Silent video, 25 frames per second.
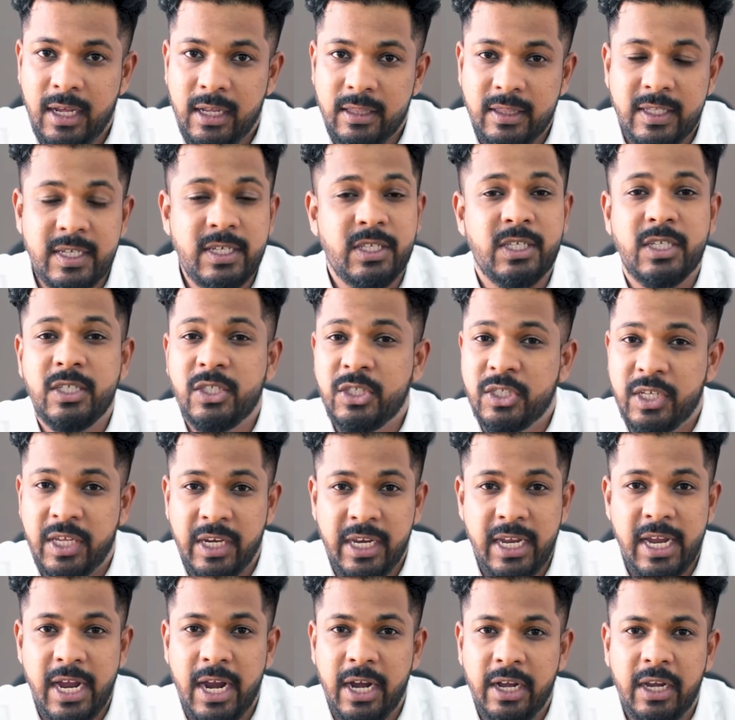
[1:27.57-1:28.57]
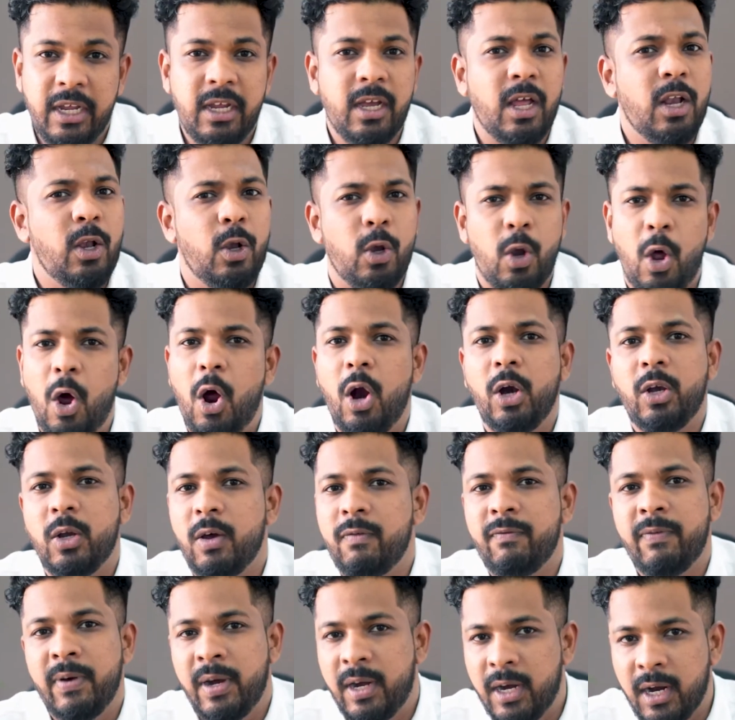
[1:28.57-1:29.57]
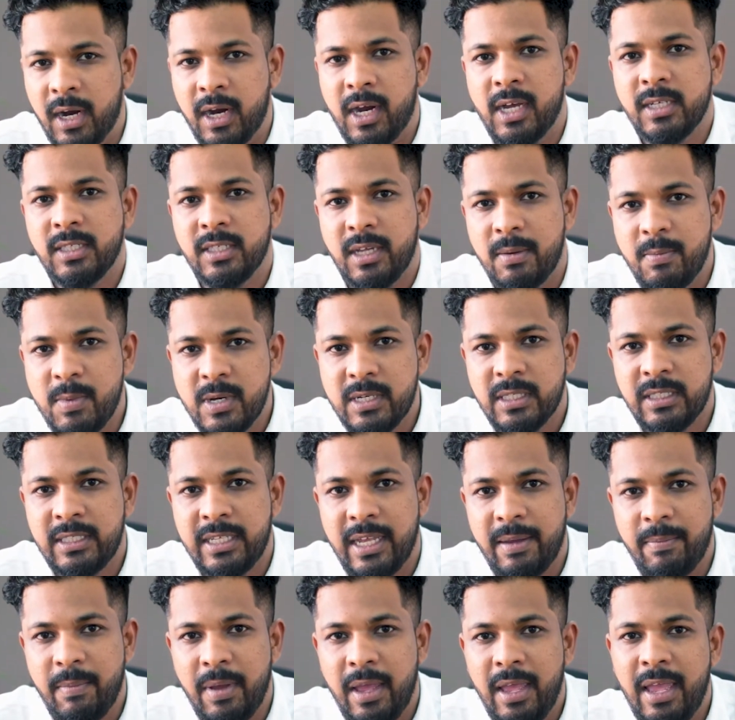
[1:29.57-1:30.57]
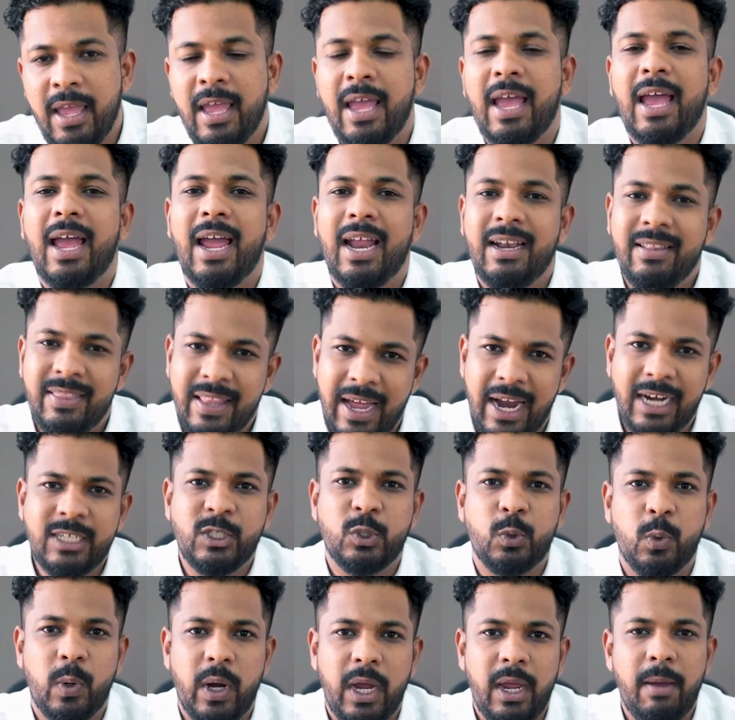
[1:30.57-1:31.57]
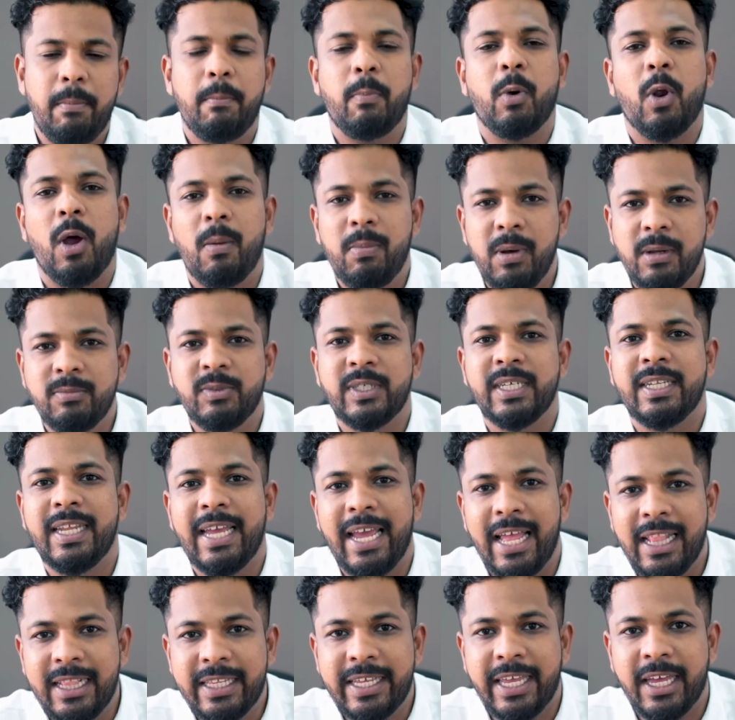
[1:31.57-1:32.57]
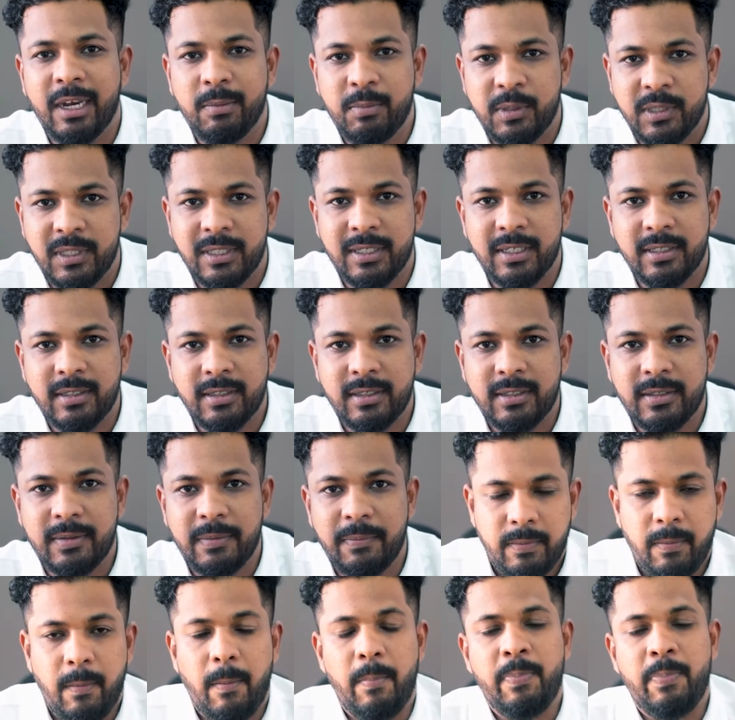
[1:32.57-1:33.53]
This is creating a lot of ruckus amongst them, and that's why problems in a healthcare business.